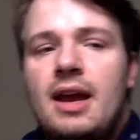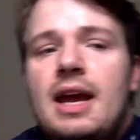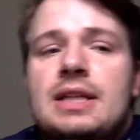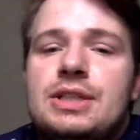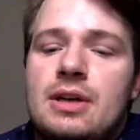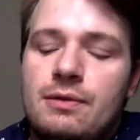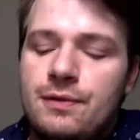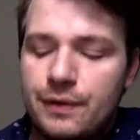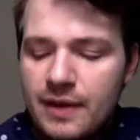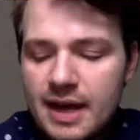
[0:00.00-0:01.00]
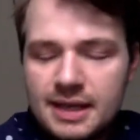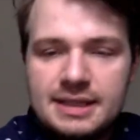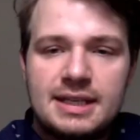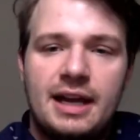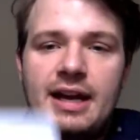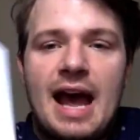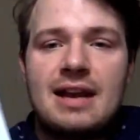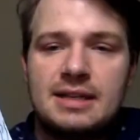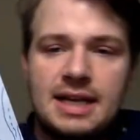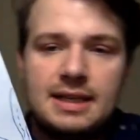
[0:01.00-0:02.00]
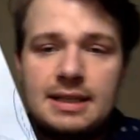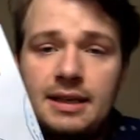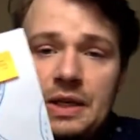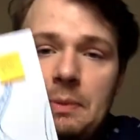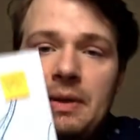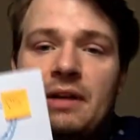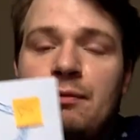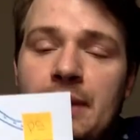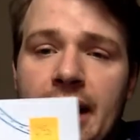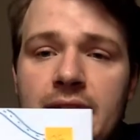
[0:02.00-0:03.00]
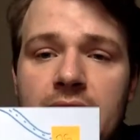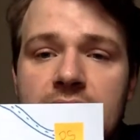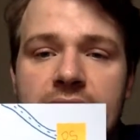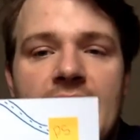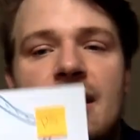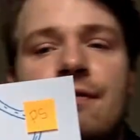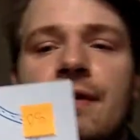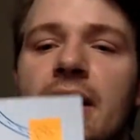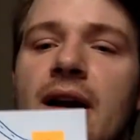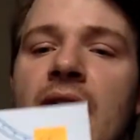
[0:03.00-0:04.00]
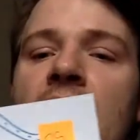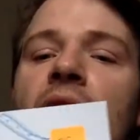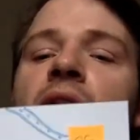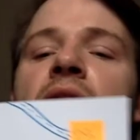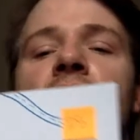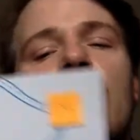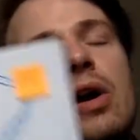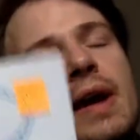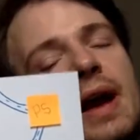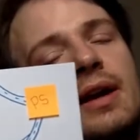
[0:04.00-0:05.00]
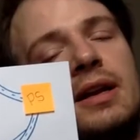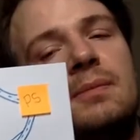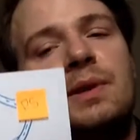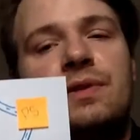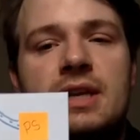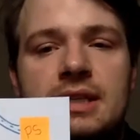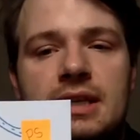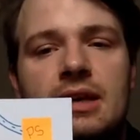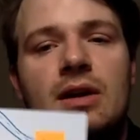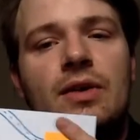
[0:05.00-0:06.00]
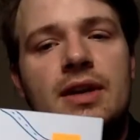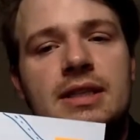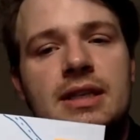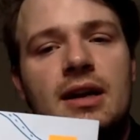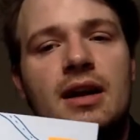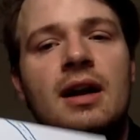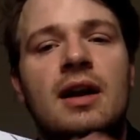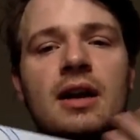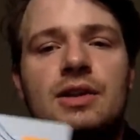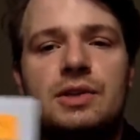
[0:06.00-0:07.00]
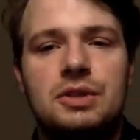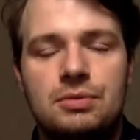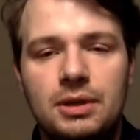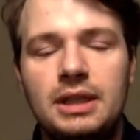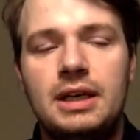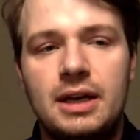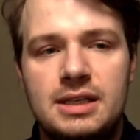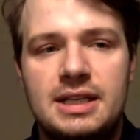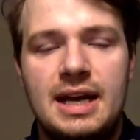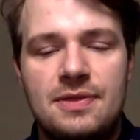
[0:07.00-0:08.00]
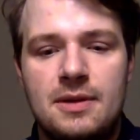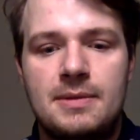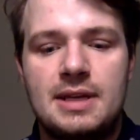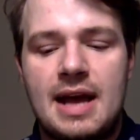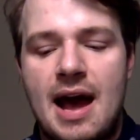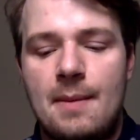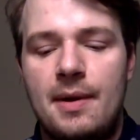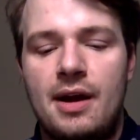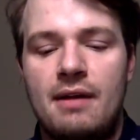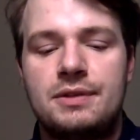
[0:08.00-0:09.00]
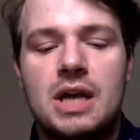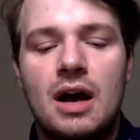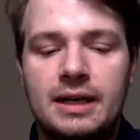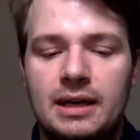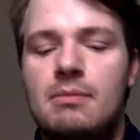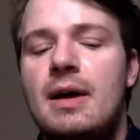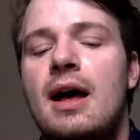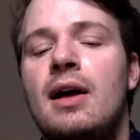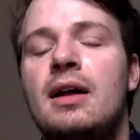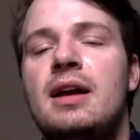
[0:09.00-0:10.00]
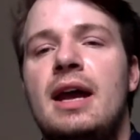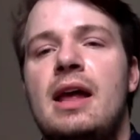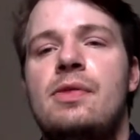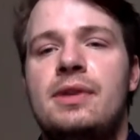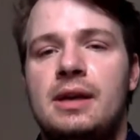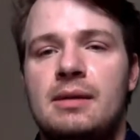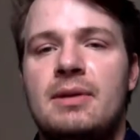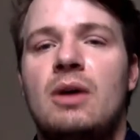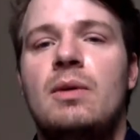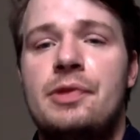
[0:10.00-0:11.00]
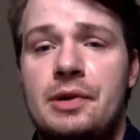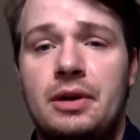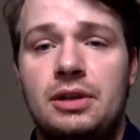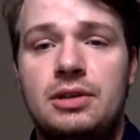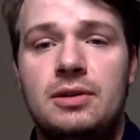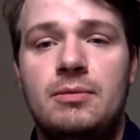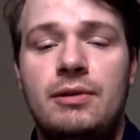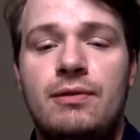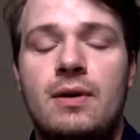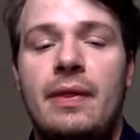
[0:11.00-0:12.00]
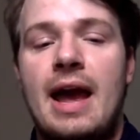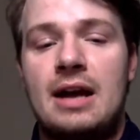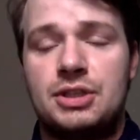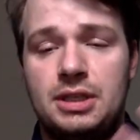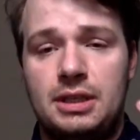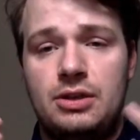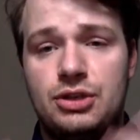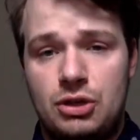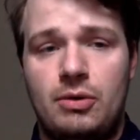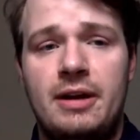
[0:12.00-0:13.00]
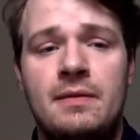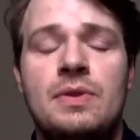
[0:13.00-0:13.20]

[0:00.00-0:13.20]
And so for this, it kind of takes a little bit of planning to kind of figure out, okay, I'm going to put this here, this here. So it's really good to get them into the habit of talking about and thinking about what they're going to do before they actually do it.